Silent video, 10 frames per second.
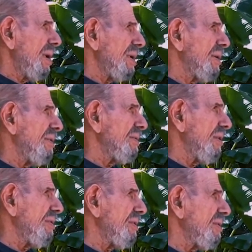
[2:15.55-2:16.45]
It
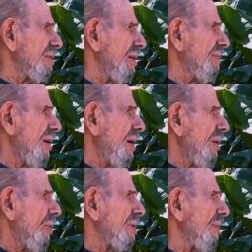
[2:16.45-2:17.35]
concerns itself
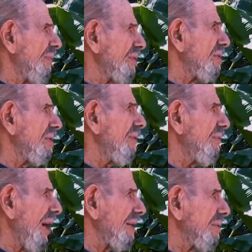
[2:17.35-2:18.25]
with the physical
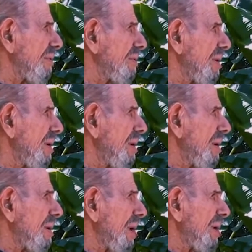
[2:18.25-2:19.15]
factors
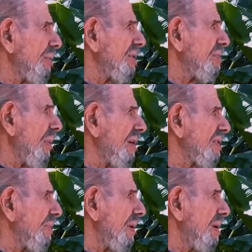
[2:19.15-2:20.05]
that are
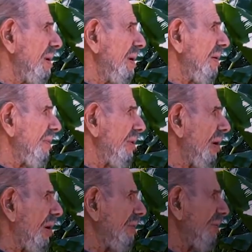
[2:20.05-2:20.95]
responsible for
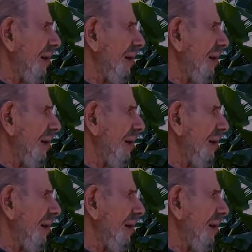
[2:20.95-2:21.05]
our